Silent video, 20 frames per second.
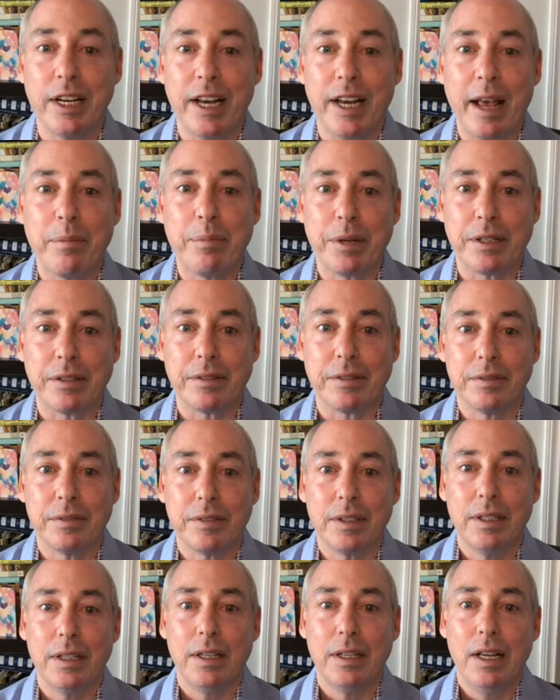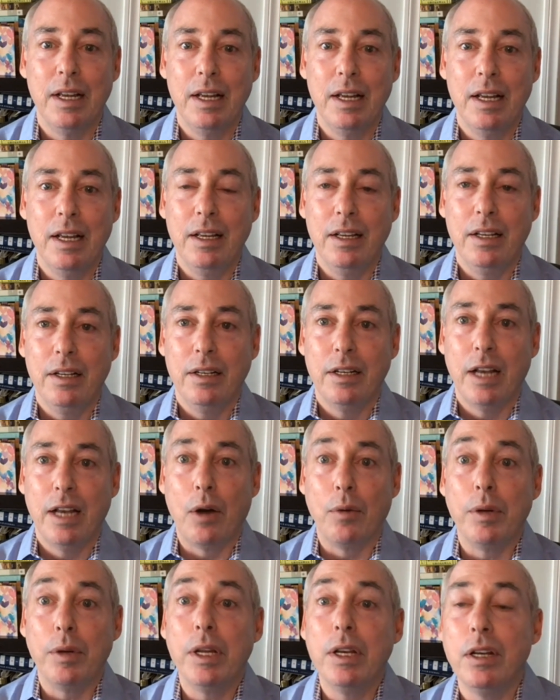happen.
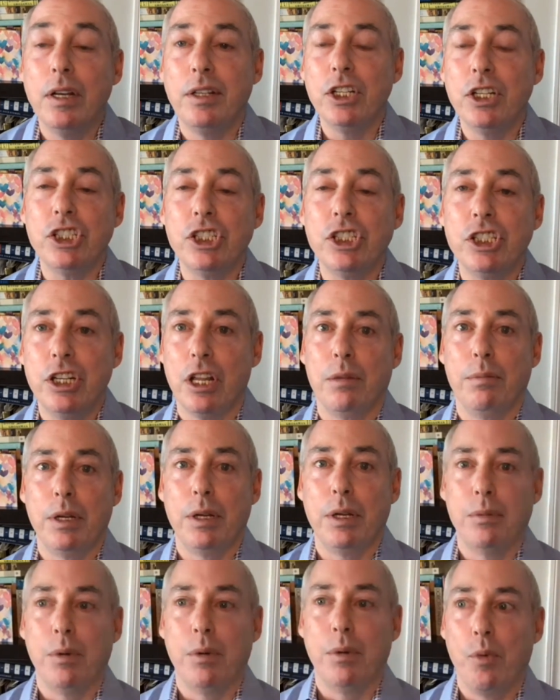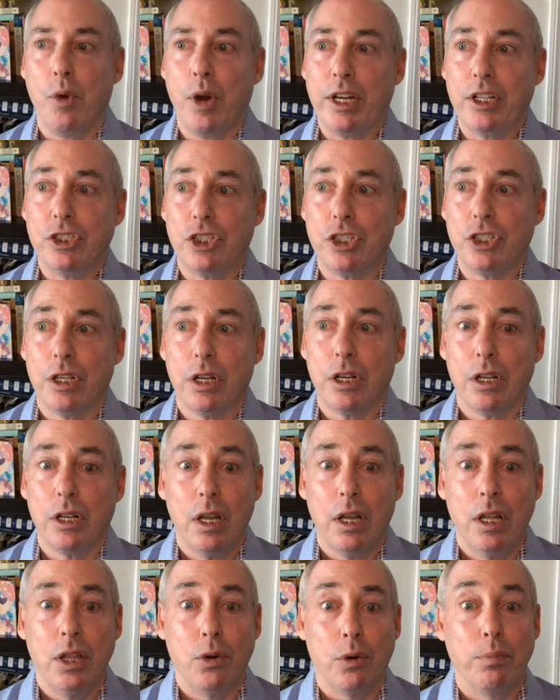Now, in addition to the minimum wage,
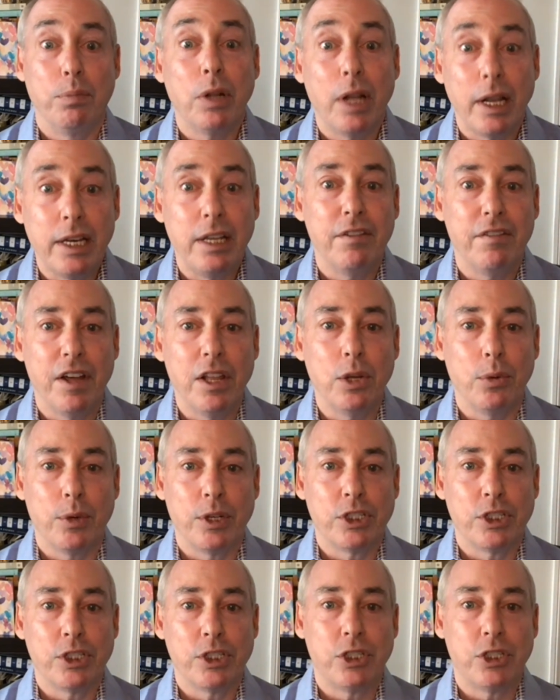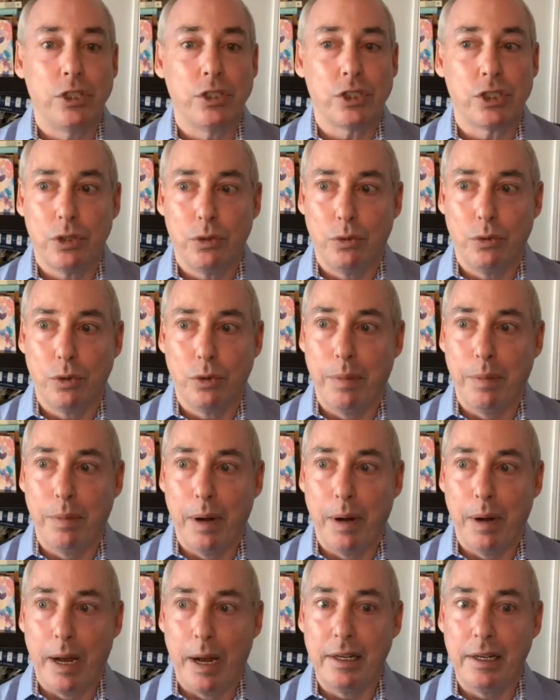there are plenty of other issues where
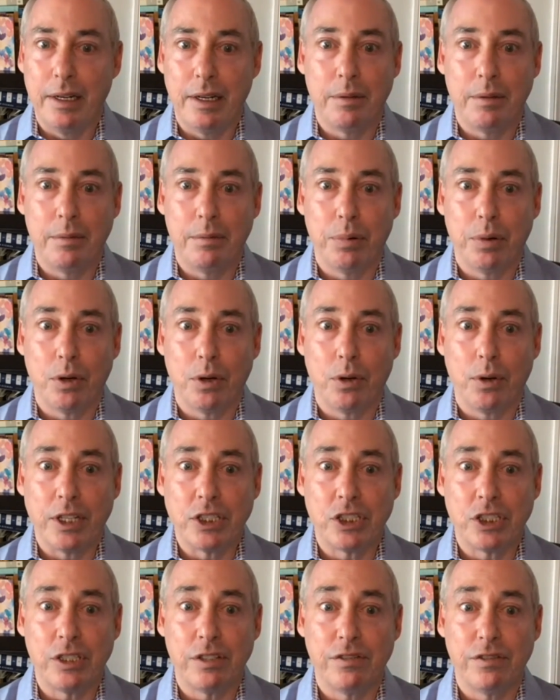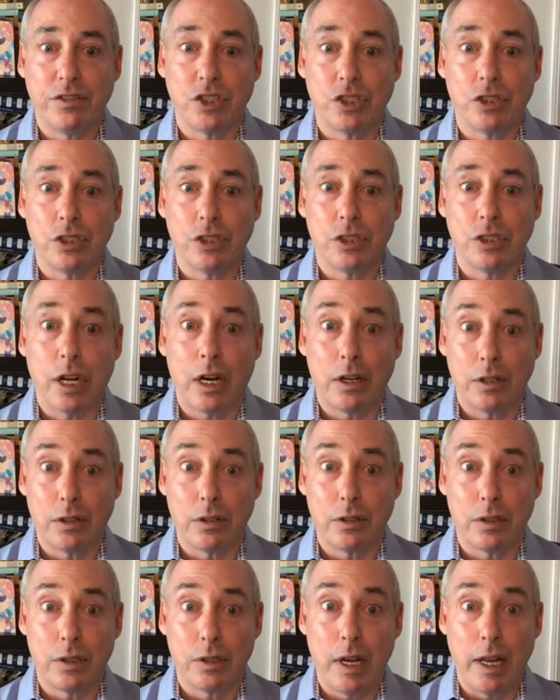Biden and progressives
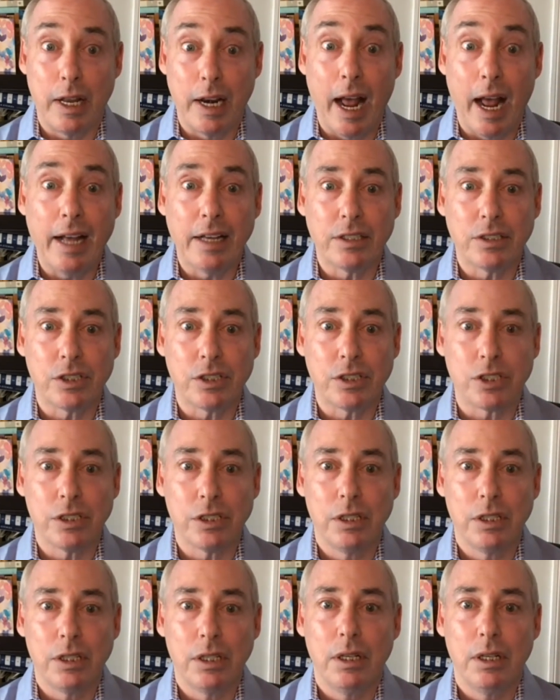are at odds.